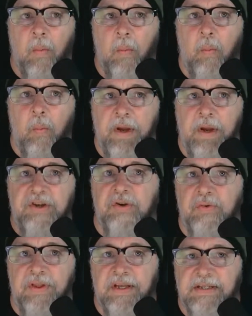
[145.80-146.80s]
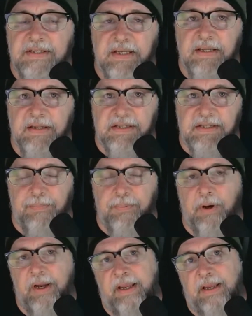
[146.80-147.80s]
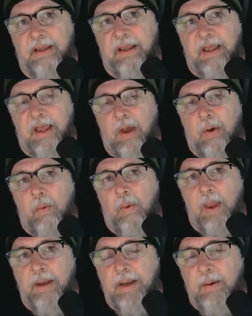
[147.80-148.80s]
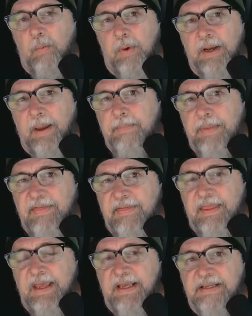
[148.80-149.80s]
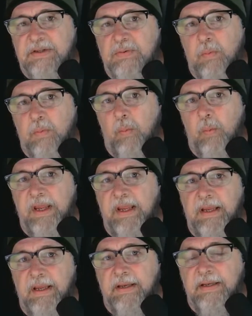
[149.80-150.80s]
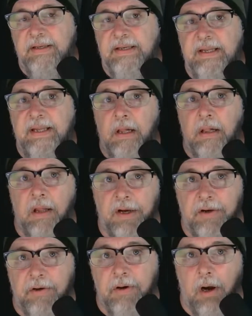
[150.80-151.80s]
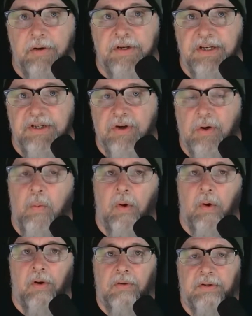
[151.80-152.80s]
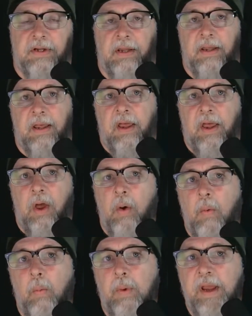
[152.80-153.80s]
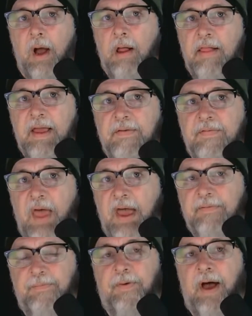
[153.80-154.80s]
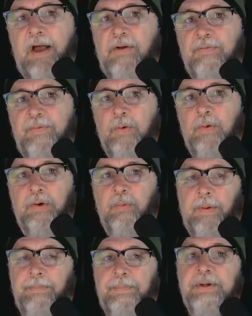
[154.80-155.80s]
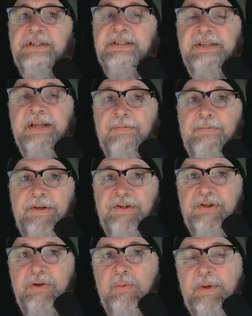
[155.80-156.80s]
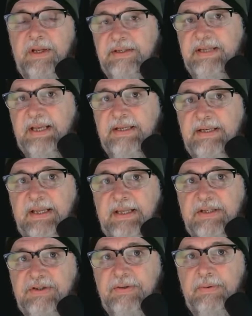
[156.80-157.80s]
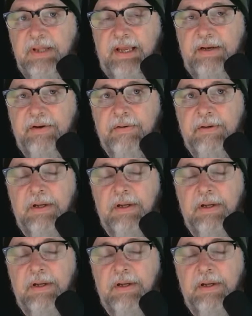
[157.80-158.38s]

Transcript: we do this in the spring. And when I mean this, we declutter our digital world. We all have that file folder we put stuff into we intend to get to later.